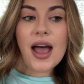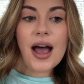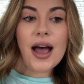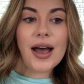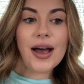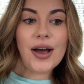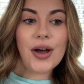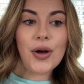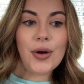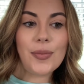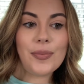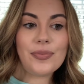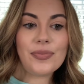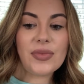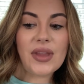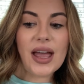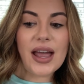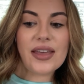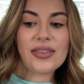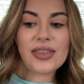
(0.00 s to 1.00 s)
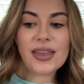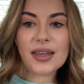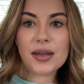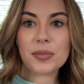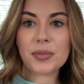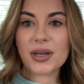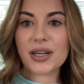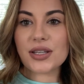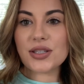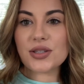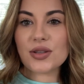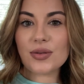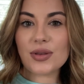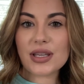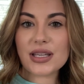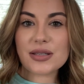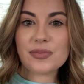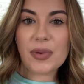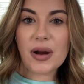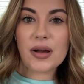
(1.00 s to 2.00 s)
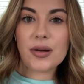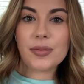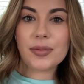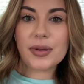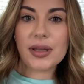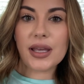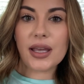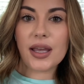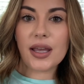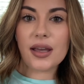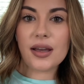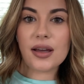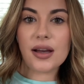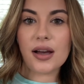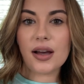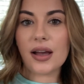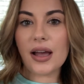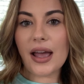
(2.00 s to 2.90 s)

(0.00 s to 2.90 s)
Um, I think I'm gonna do these probably